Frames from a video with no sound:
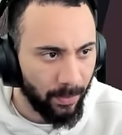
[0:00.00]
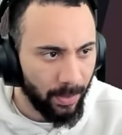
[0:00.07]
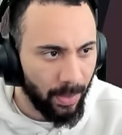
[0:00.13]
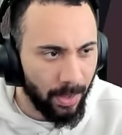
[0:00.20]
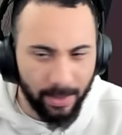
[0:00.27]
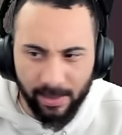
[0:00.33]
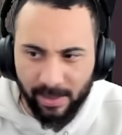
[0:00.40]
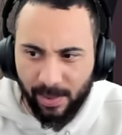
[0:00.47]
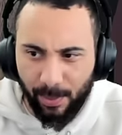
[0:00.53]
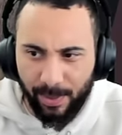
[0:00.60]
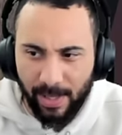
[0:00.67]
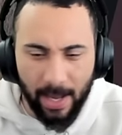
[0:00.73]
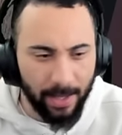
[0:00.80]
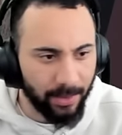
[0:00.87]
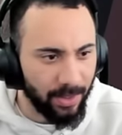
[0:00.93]
right, let's see
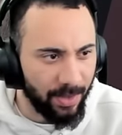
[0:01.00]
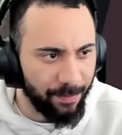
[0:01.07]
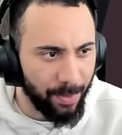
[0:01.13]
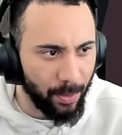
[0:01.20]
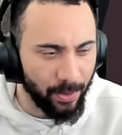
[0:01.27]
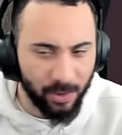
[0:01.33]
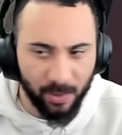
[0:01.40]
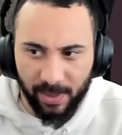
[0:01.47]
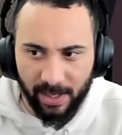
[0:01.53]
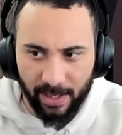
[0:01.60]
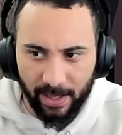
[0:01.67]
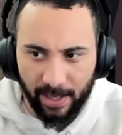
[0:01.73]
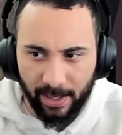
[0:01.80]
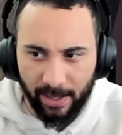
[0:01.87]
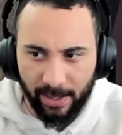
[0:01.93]
what the Enclave bonus we
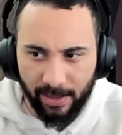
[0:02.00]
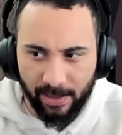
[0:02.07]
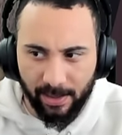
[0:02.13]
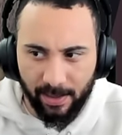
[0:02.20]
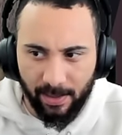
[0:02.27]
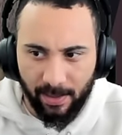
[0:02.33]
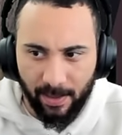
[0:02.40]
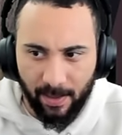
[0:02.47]
get here is.